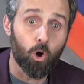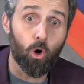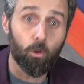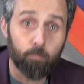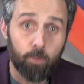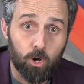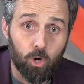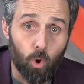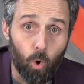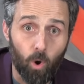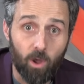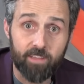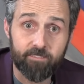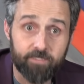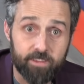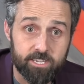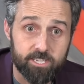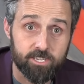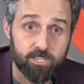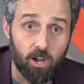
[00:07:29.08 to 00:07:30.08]
Colt McCoy,
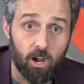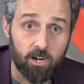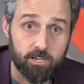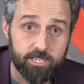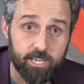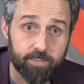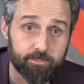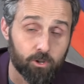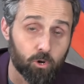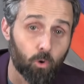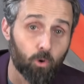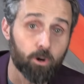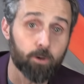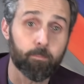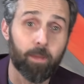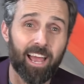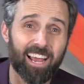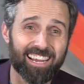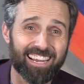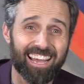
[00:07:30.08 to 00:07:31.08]
if he starts at the
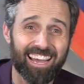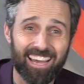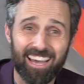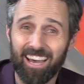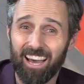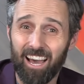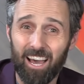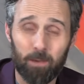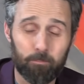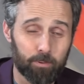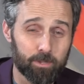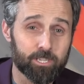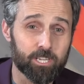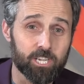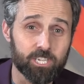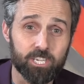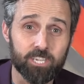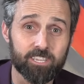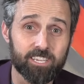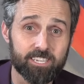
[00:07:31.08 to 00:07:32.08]
quarterback
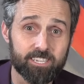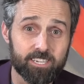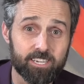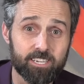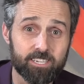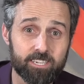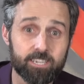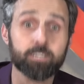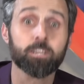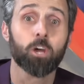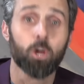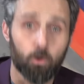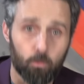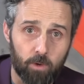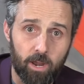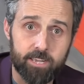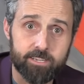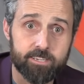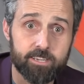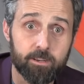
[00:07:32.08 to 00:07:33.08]
position this season,
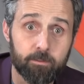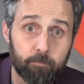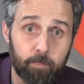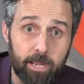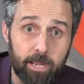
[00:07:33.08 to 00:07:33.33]
rest in